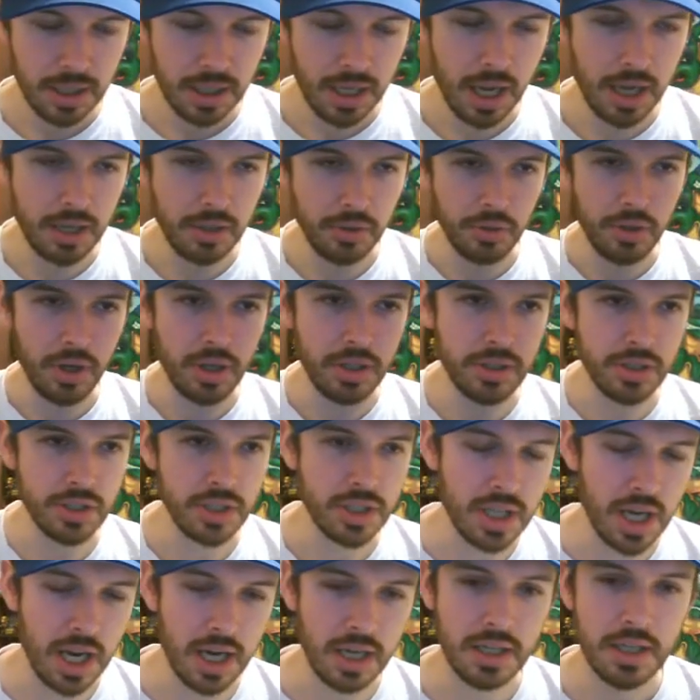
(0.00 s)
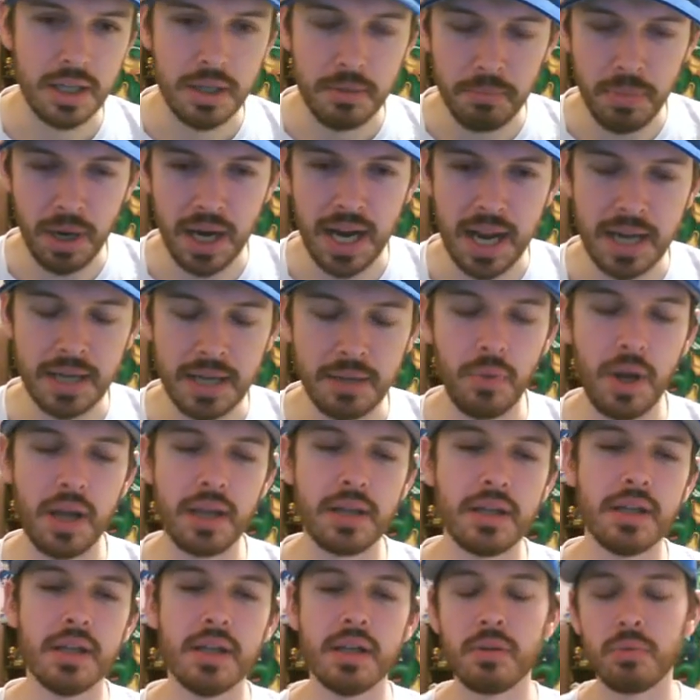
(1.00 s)
I don't understand. But anyway,
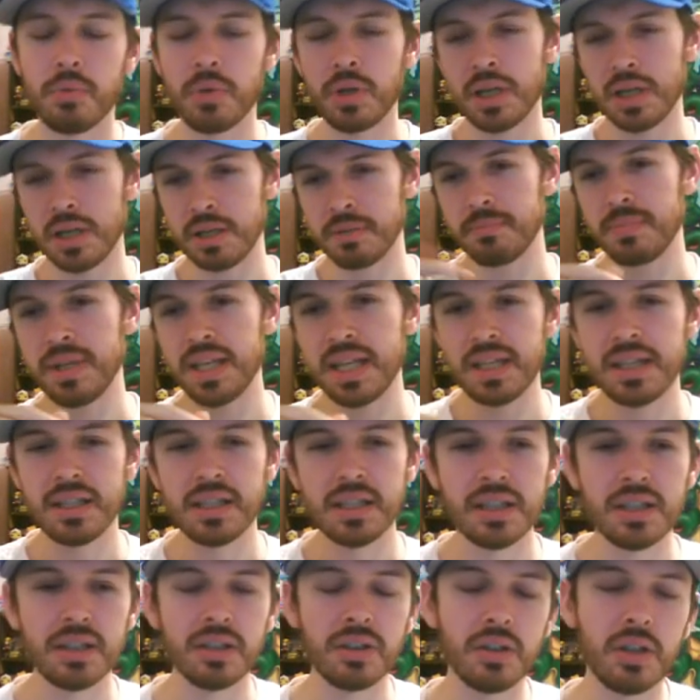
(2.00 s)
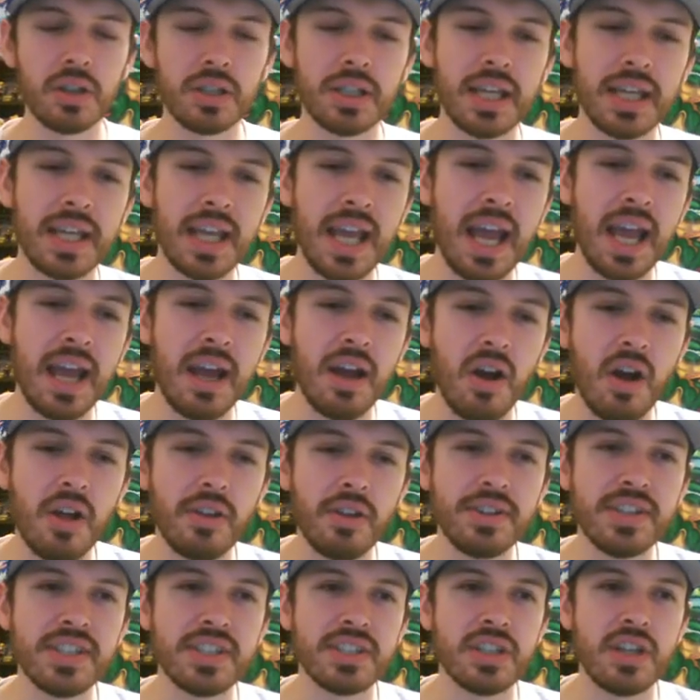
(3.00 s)
we're going to be looking at all
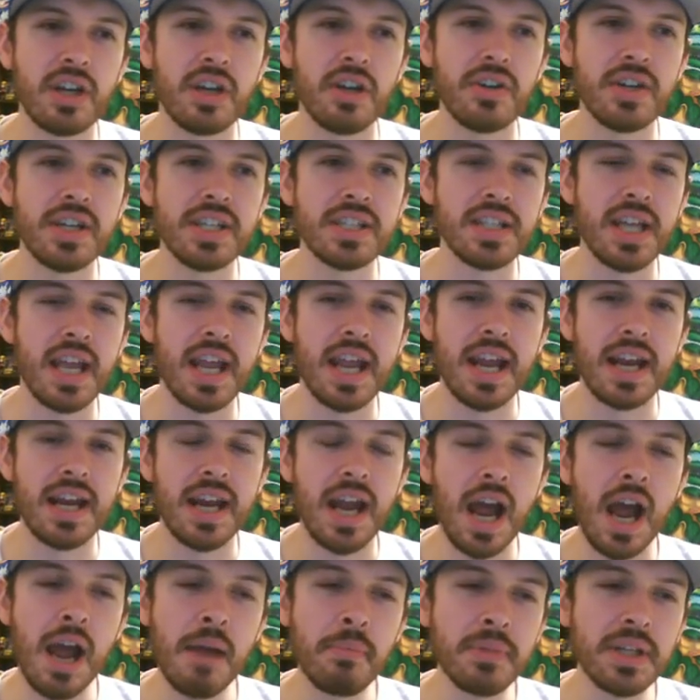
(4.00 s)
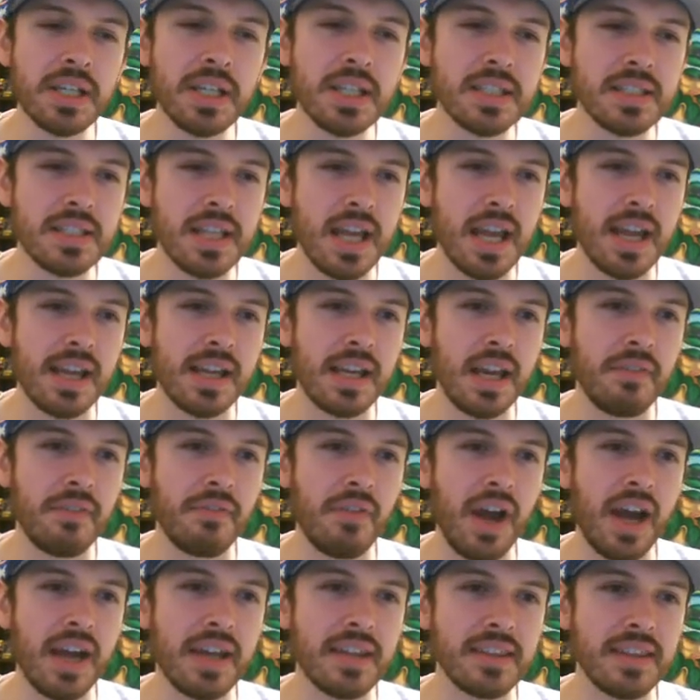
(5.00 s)
these curries, and I'm going to say if
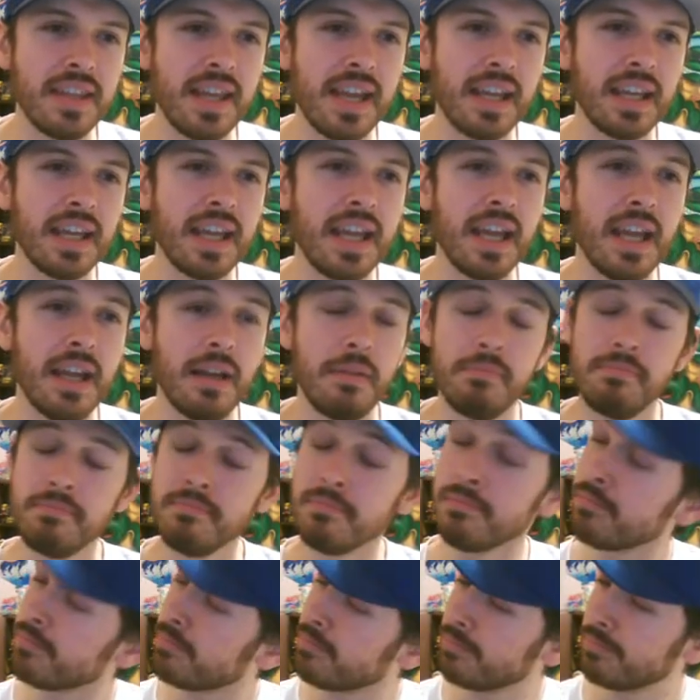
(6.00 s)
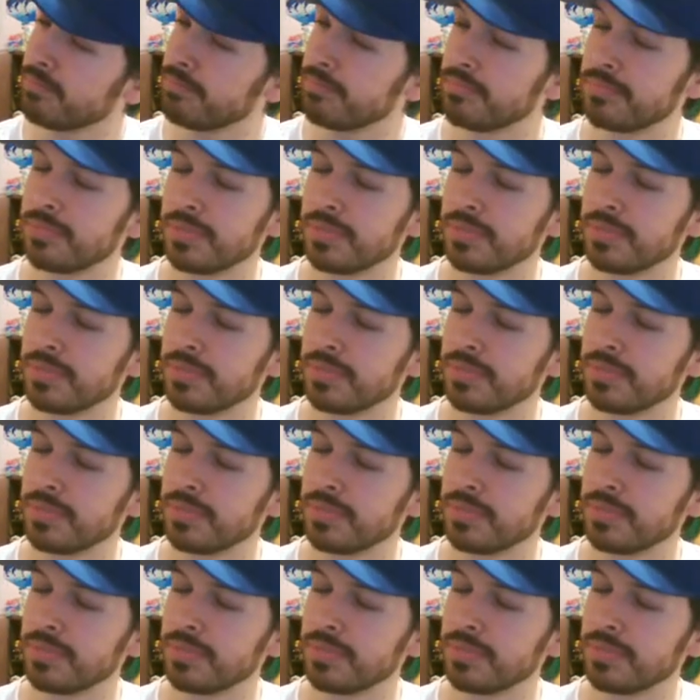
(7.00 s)
I think it, mmm,